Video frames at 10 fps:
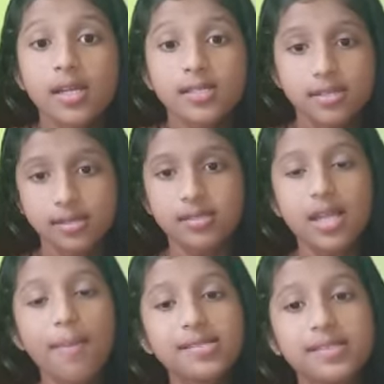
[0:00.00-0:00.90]
The
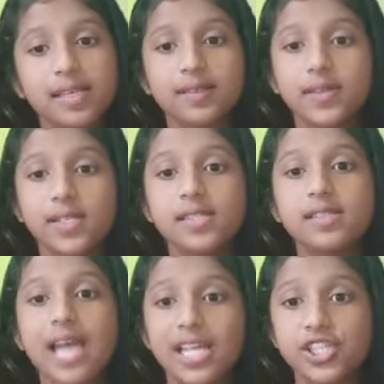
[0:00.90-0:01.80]
stomach secretes
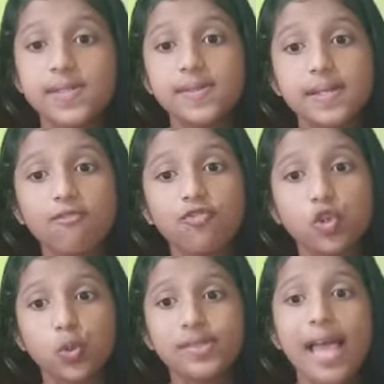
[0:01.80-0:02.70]
digestive
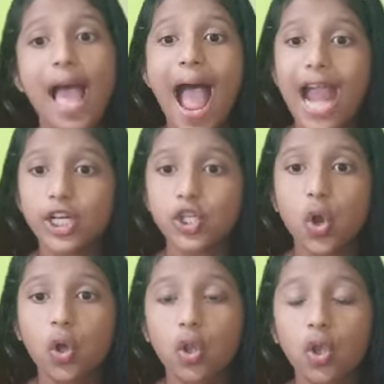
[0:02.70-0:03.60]
juice,
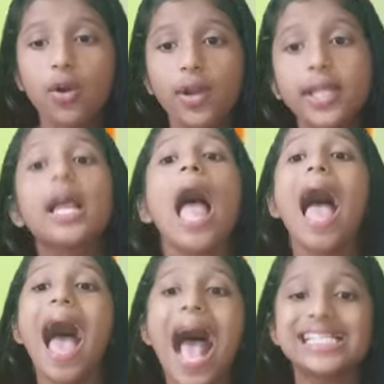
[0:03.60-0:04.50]
hydrochloric
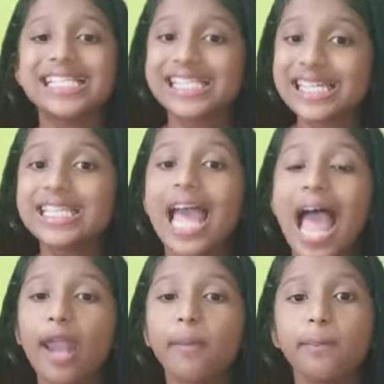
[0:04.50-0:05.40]
acid
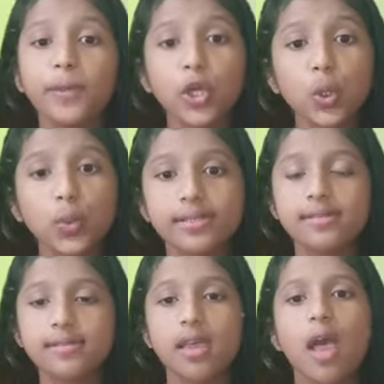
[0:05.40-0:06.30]
and
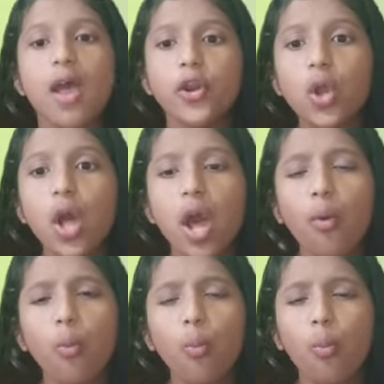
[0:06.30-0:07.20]
mucus.
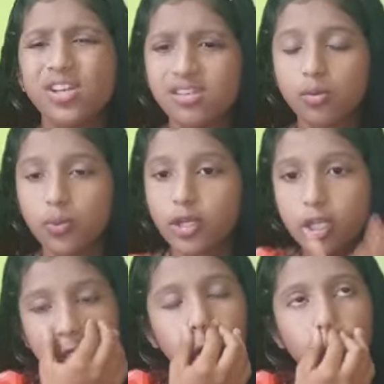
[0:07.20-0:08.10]
Now, what
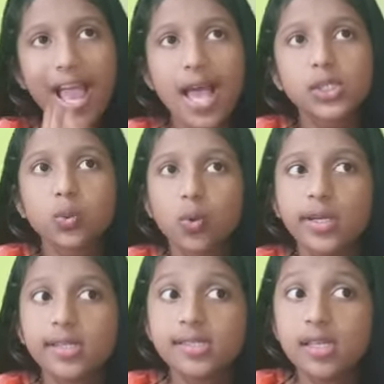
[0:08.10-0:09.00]
you may ask,
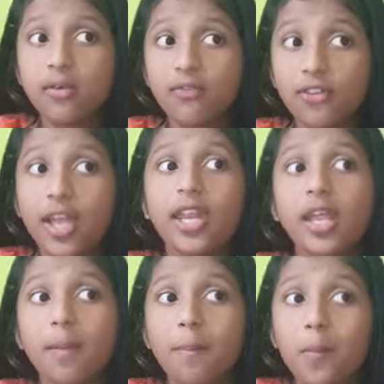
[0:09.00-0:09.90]
what is the
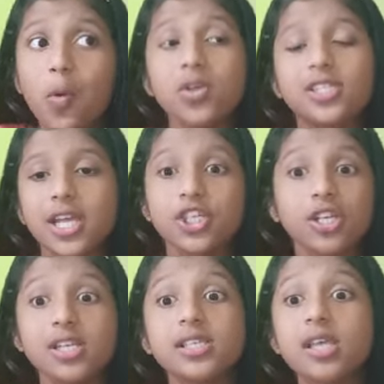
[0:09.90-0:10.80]
very most
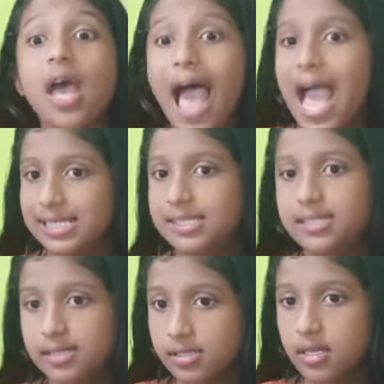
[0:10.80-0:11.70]
dangerous
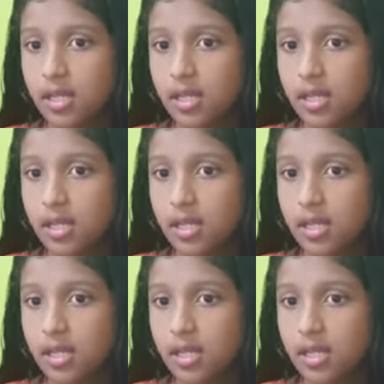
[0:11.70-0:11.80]
acid?